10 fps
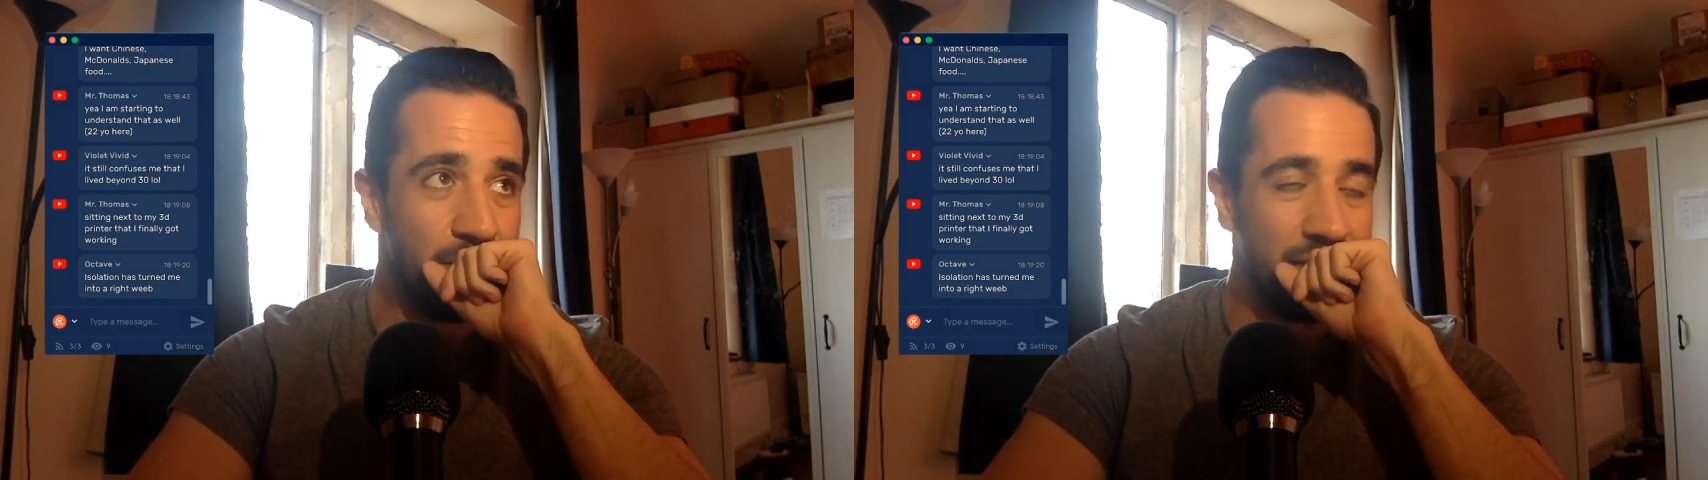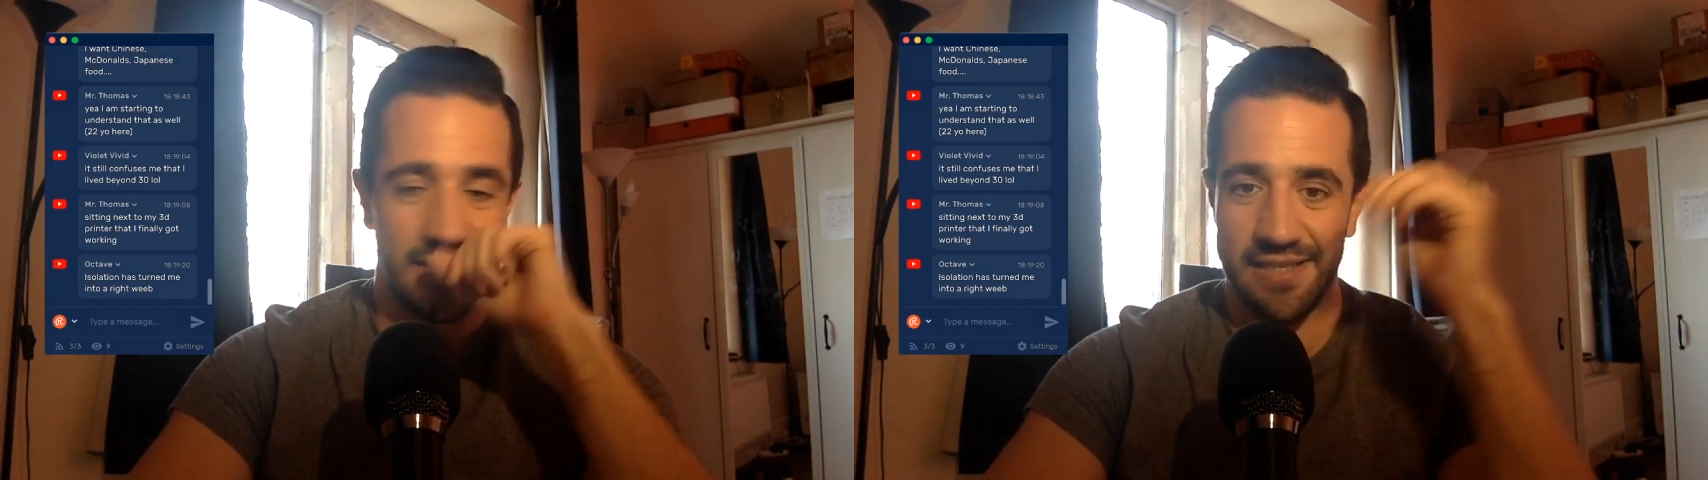
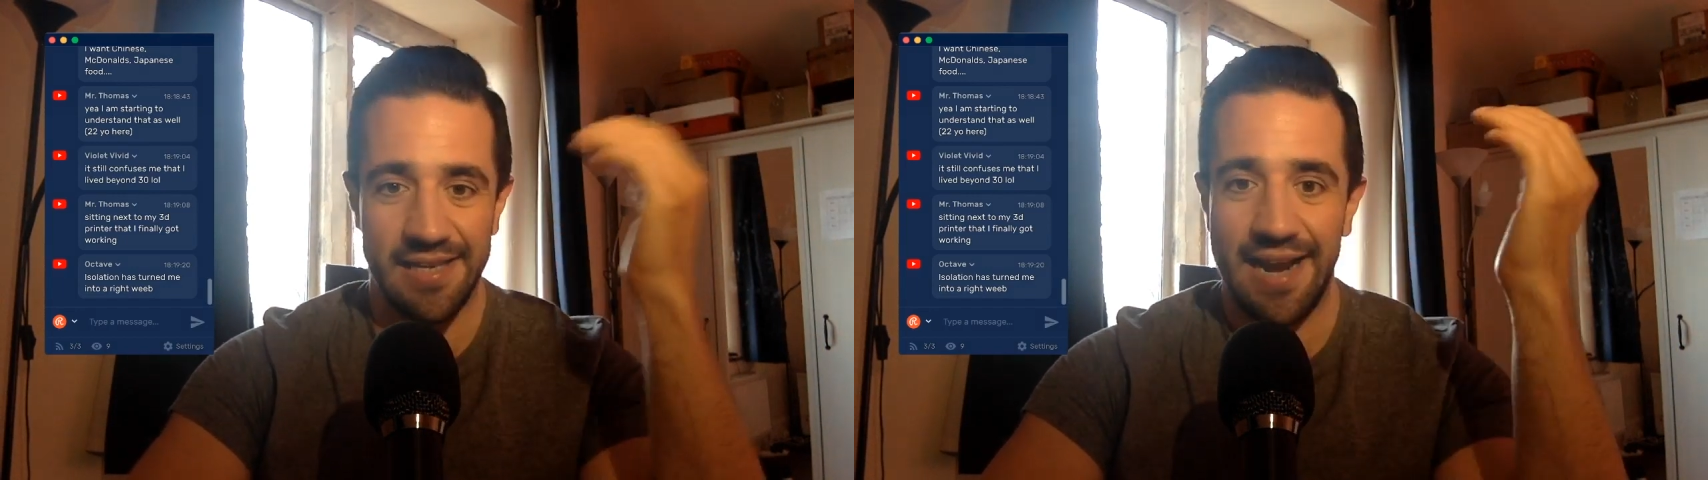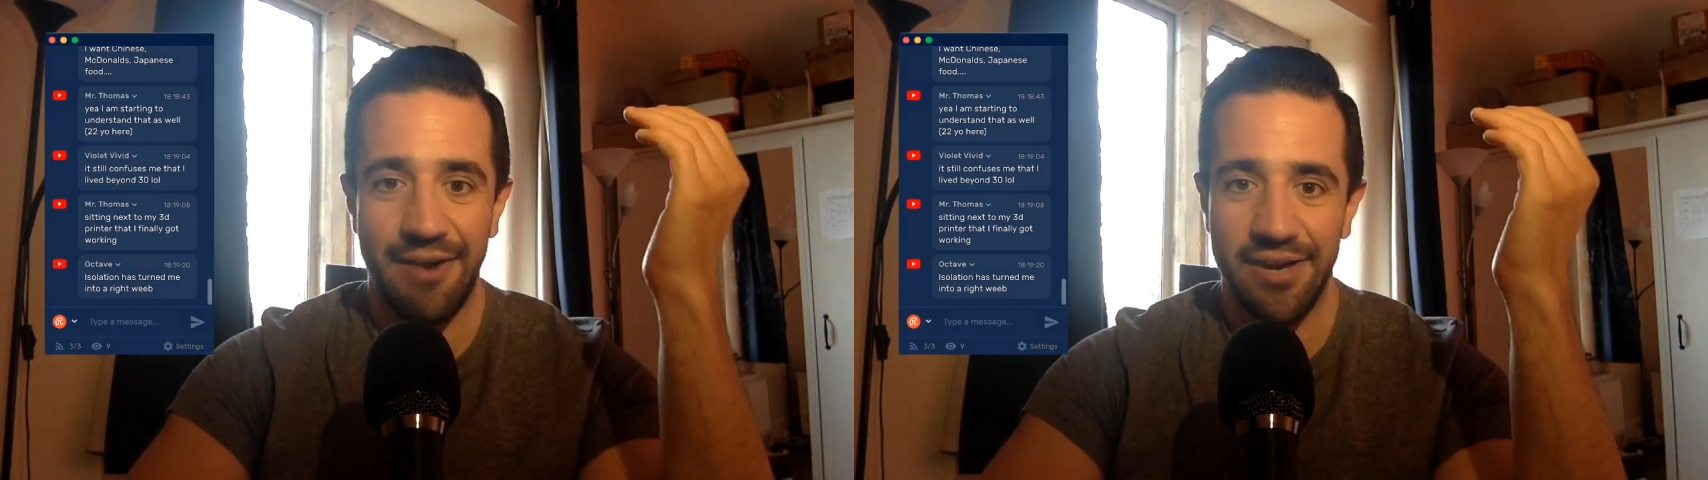it's just
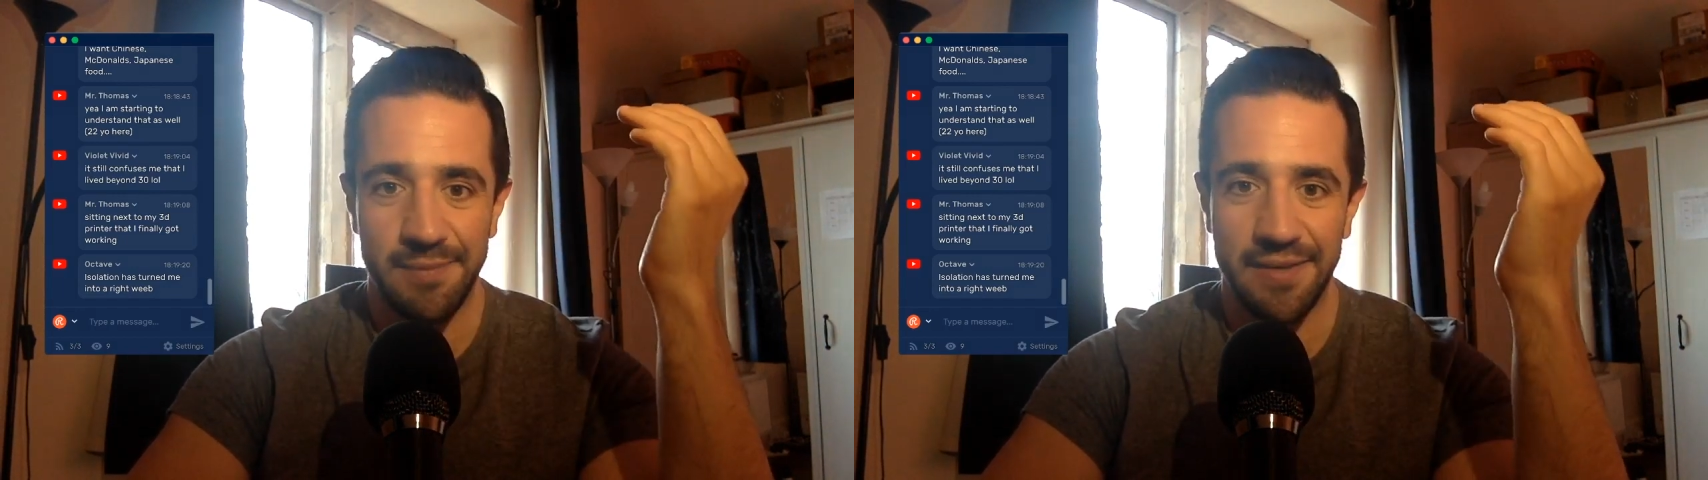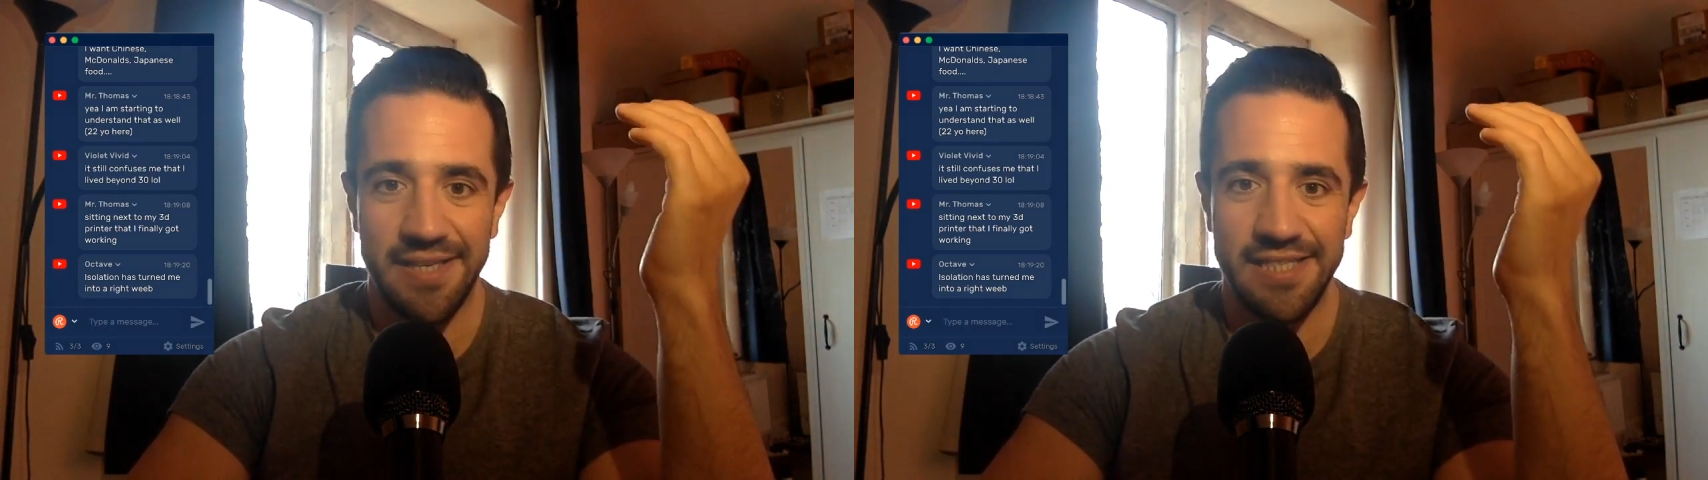hilarious
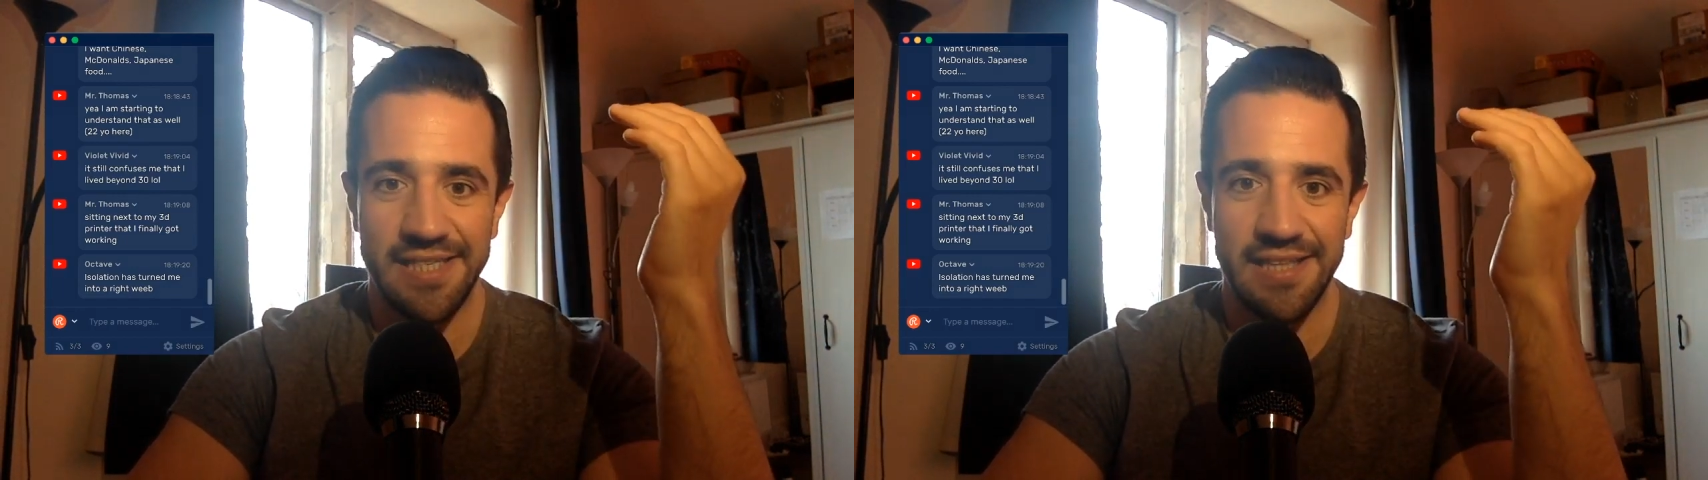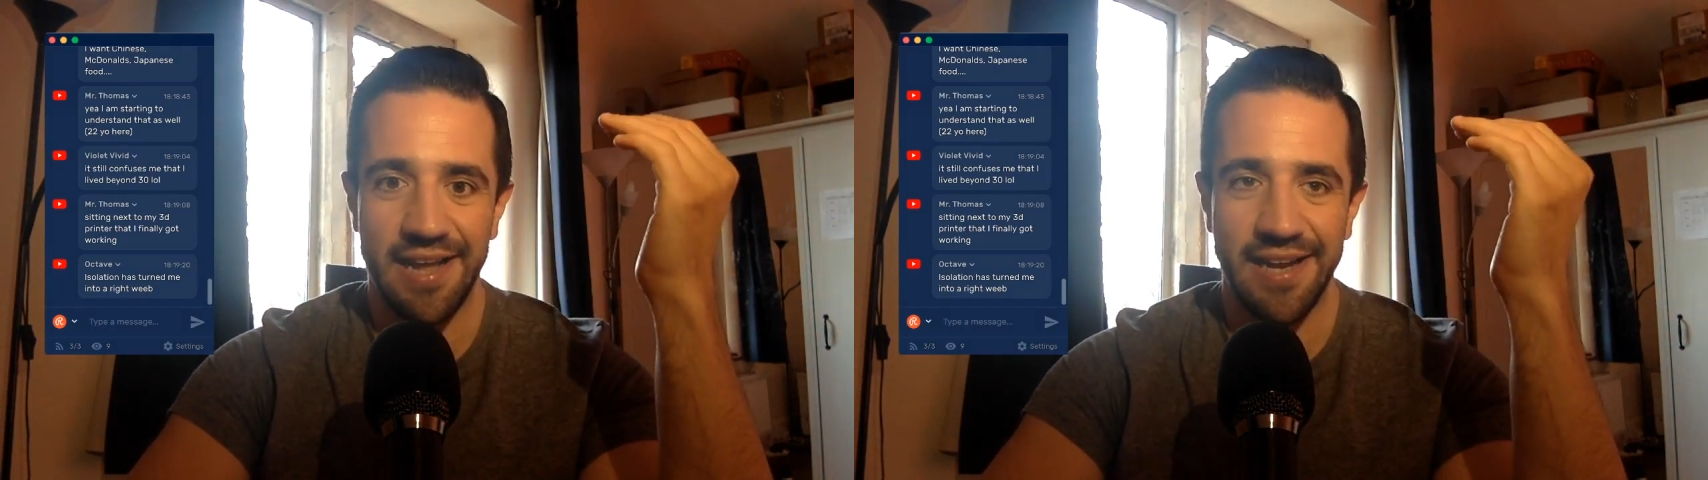because she's